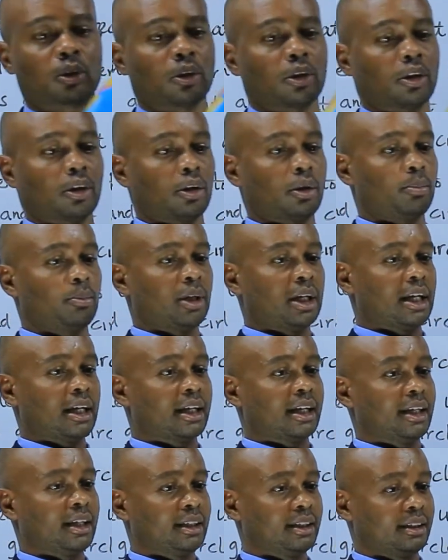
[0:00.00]
globe,
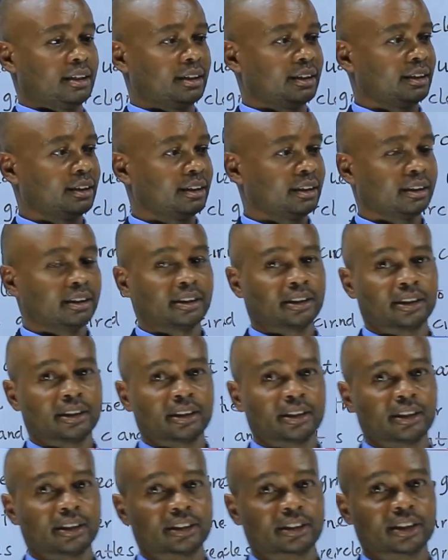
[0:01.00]
learner.
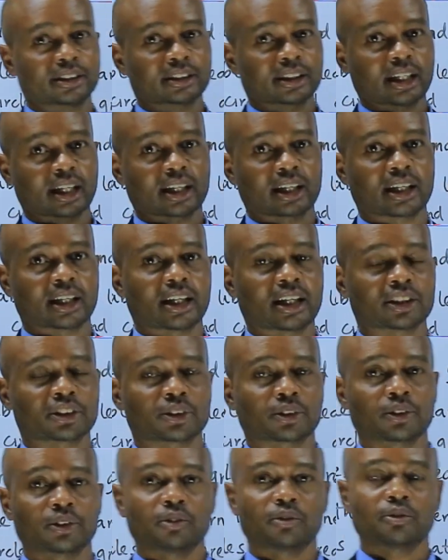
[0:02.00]
This is a
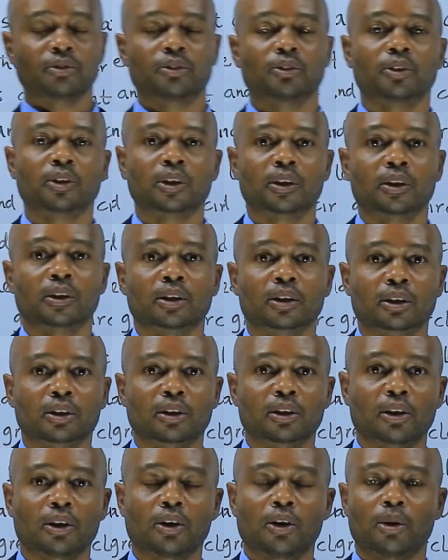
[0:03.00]
classroom
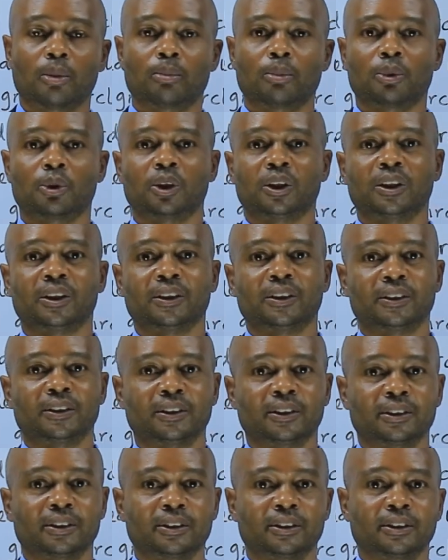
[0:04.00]
globe.
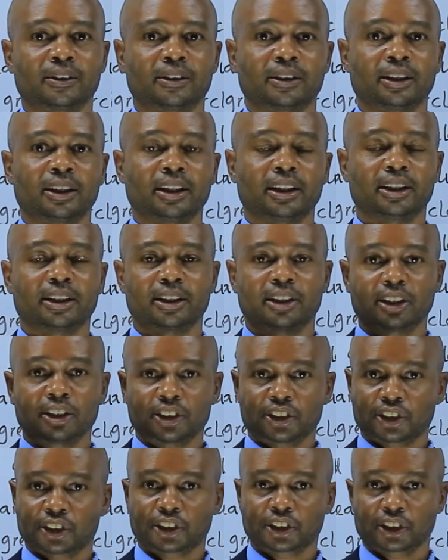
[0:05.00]
In
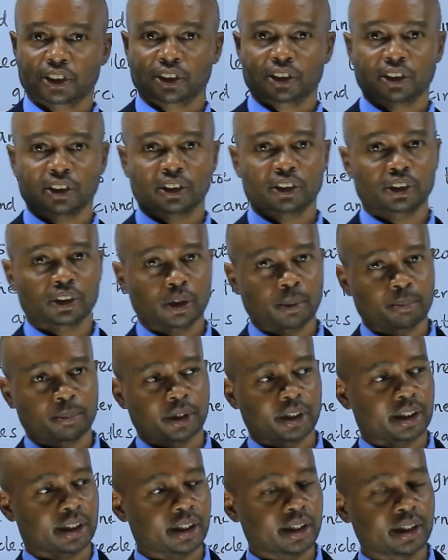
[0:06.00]
this
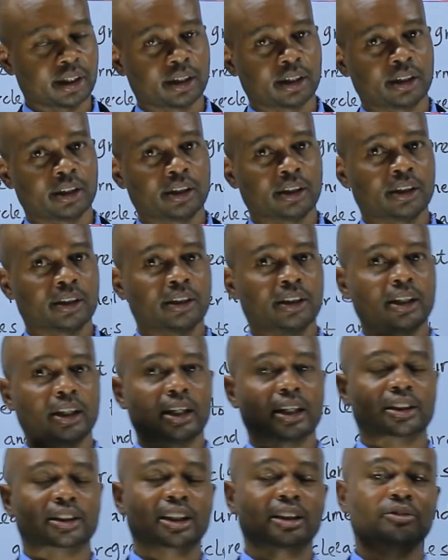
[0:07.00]
topic,
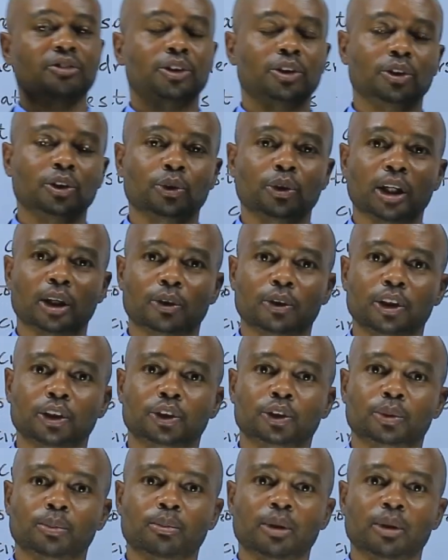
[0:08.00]
the assumption we are going to